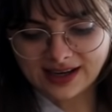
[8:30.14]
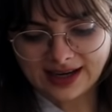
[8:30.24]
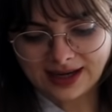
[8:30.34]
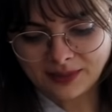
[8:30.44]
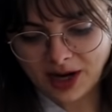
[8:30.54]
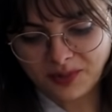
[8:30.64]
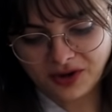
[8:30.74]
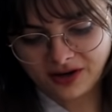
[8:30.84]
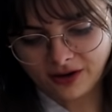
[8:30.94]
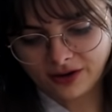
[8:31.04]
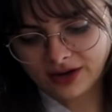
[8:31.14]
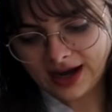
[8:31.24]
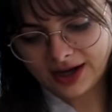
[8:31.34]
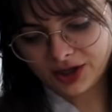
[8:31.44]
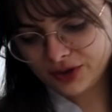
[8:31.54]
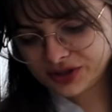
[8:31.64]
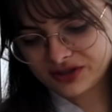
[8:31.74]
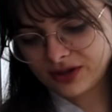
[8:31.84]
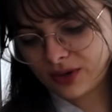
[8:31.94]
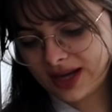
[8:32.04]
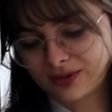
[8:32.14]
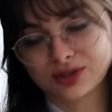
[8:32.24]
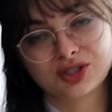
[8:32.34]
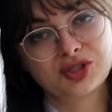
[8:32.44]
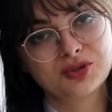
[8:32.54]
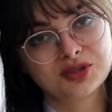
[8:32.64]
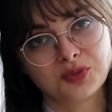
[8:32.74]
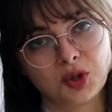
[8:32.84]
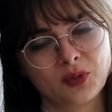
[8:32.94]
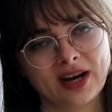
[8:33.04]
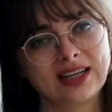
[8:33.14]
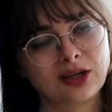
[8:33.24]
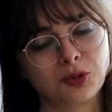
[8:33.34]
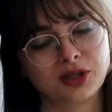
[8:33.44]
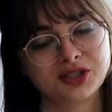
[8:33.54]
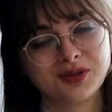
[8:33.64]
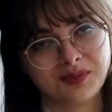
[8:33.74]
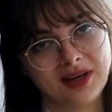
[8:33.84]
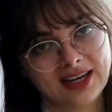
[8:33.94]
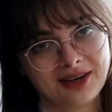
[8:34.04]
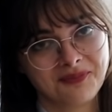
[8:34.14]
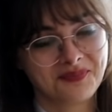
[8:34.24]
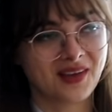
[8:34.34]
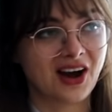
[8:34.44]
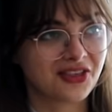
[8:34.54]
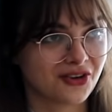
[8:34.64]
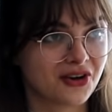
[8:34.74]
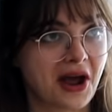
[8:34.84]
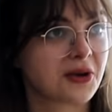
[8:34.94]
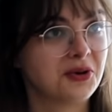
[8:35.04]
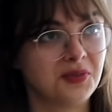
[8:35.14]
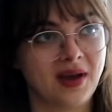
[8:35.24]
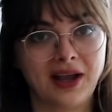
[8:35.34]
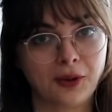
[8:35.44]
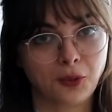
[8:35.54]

um, and I put it on, I knew straight away it was too small, but I didn't want to admit it. I thought I could make it